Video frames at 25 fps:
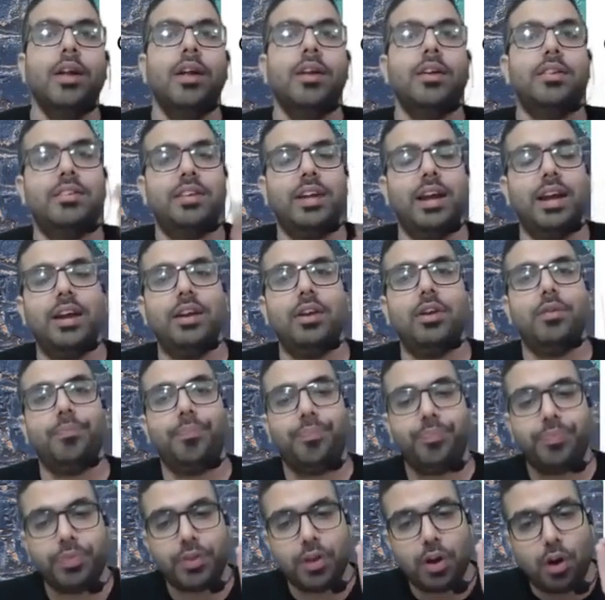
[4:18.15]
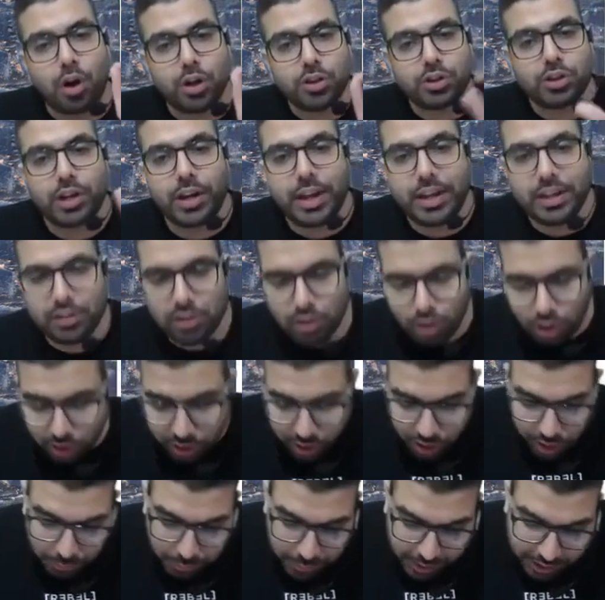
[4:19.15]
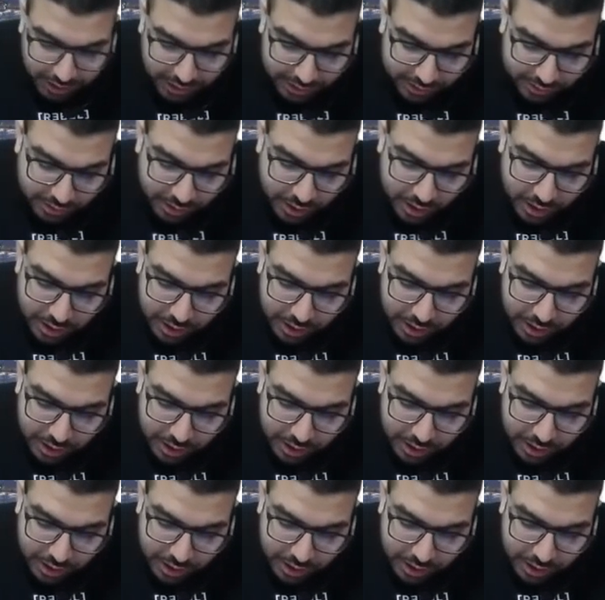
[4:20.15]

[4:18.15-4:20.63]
state authorized lottery means